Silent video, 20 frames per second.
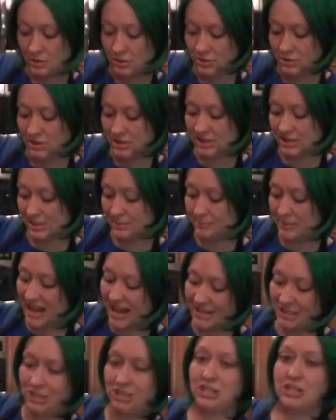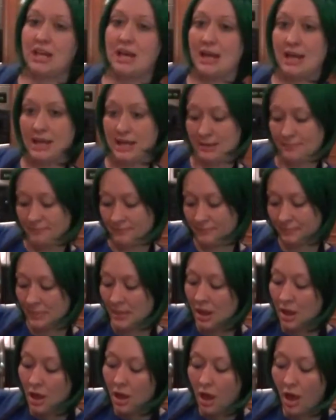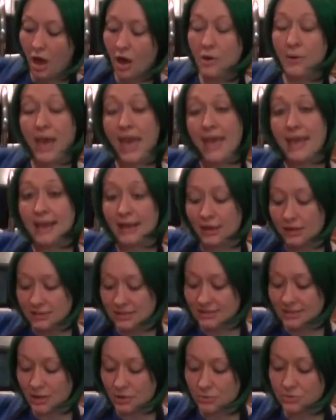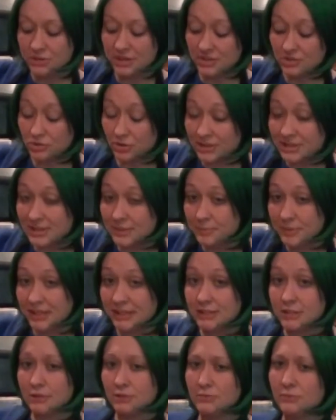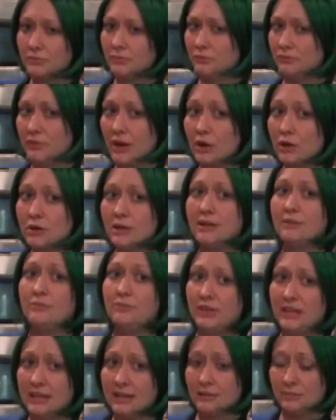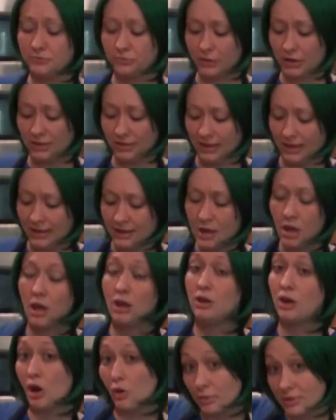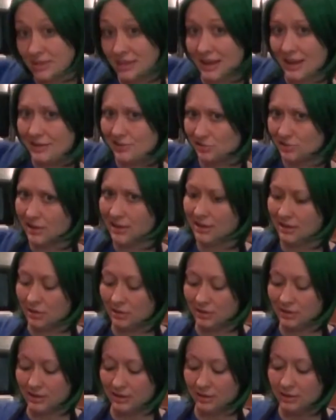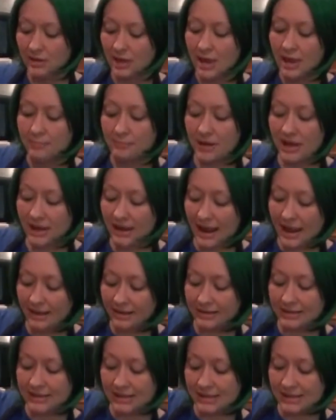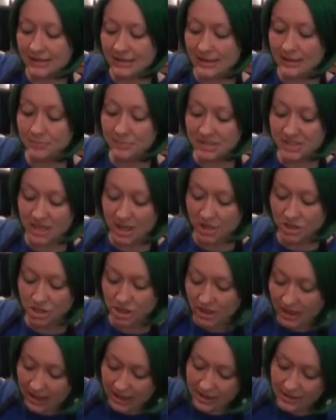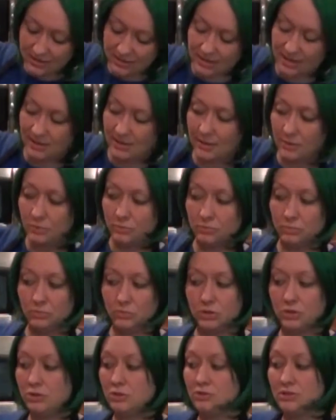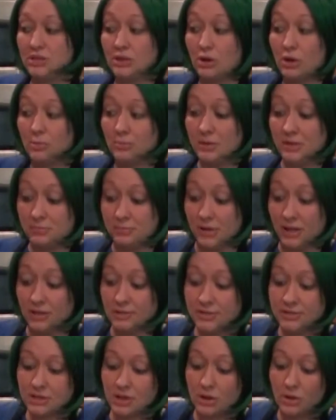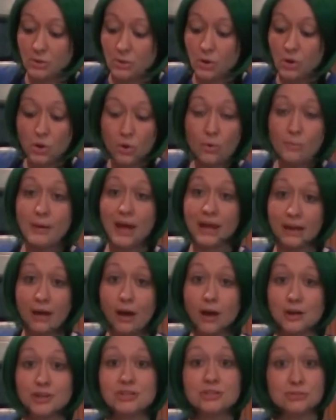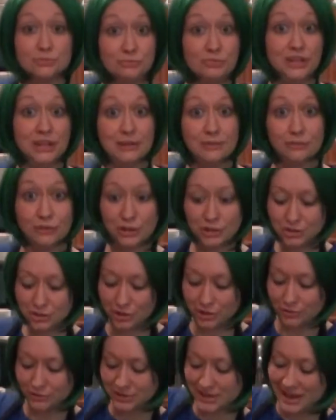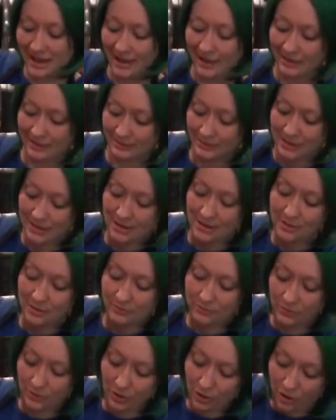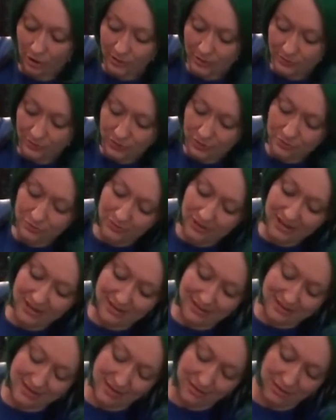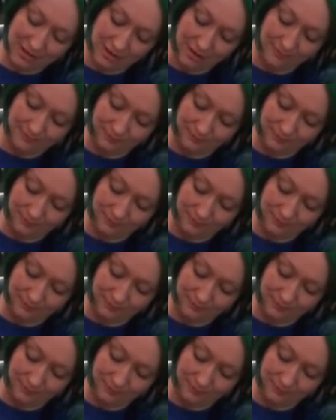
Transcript: splash time. Oh, hey, and so this recipe too, very vegan friendly. Not with the eggs right here, uh, but get imitation eggs, and then we're using almond milk. So, oh my gosh, vegan French toast, huh? Mm-hmm. For all of you vegans out there,